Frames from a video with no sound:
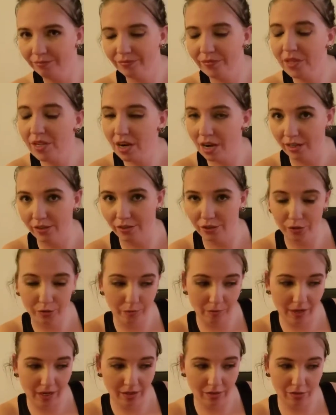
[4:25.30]
not too
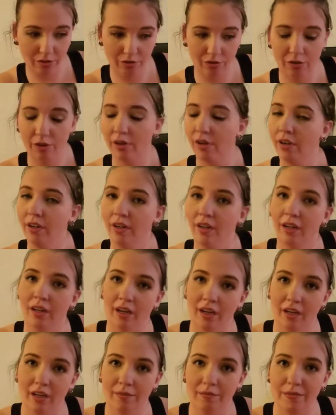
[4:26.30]
much.
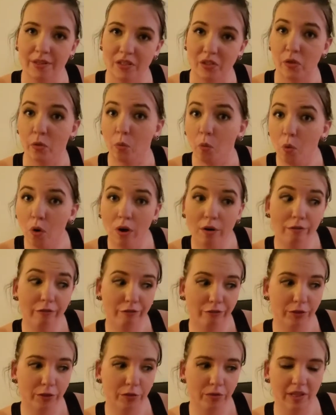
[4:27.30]
That's the one
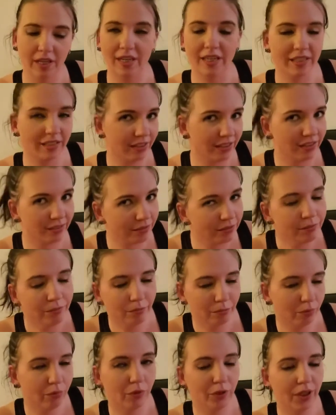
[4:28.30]
fruit that is
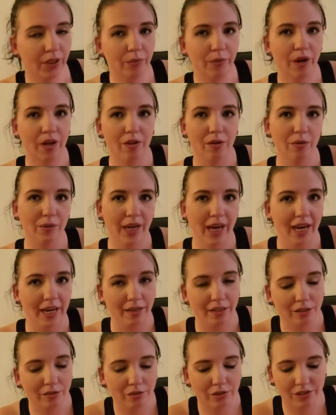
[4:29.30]
pretty well okay.
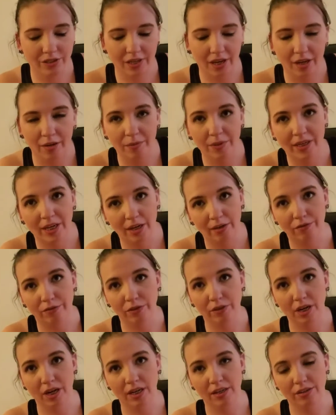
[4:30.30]
You just got to be
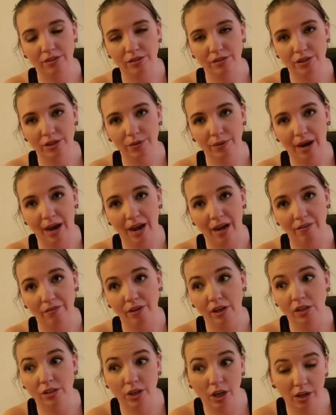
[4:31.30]
careful not to
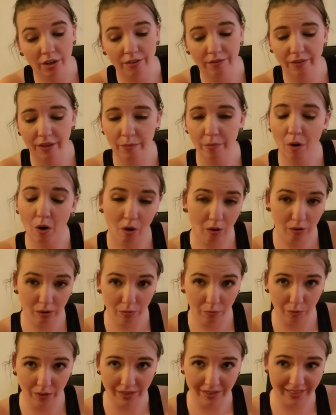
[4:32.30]
have a ton of them all
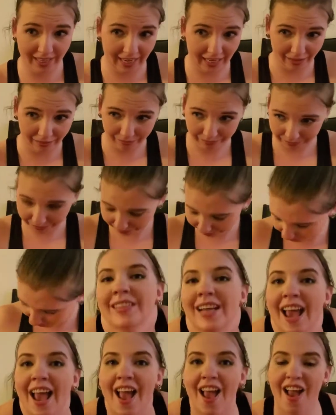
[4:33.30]
in one day.
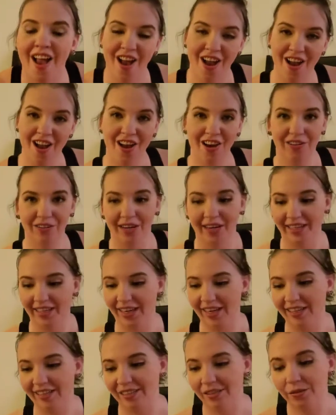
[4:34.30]
All right,
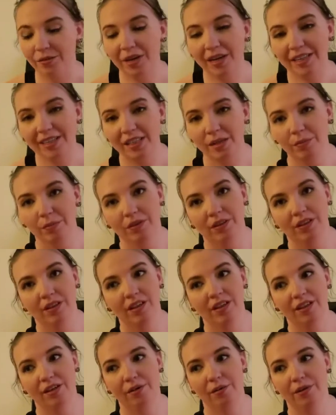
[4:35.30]
guys, so next up we're
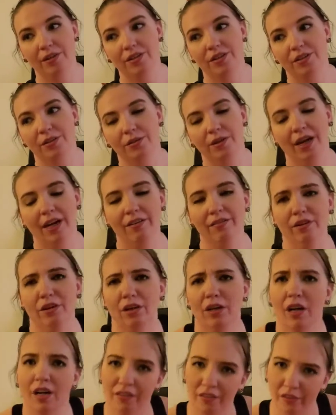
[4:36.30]
going to go into kind of
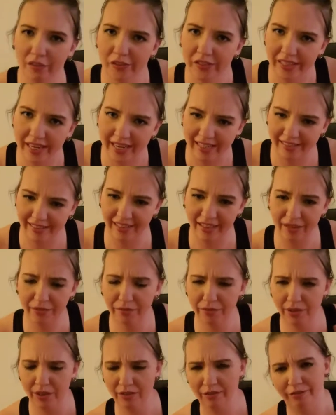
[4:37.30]
our other snacks. They
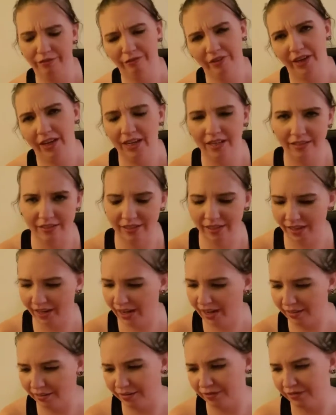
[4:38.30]
didn't really fit into
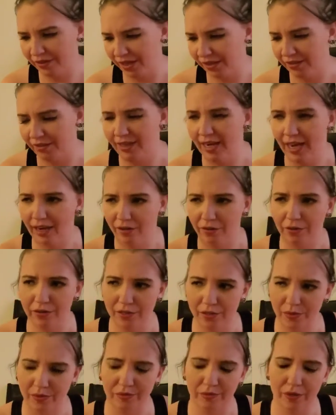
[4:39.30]
either of the other
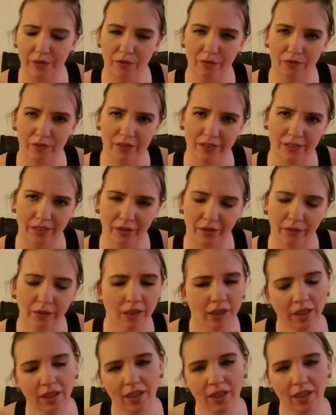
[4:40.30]
categories we went over, so